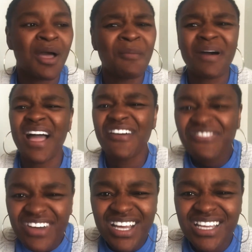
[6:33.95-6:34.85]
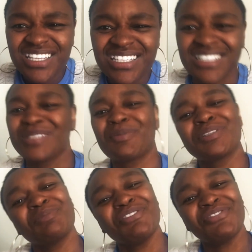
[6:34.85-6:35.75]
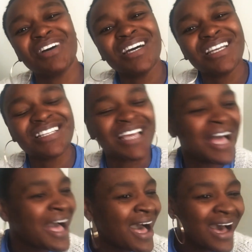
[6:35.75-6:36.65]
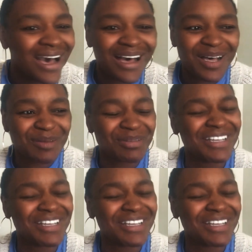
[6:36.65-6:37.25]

But have fun. It's supposed to be fun. And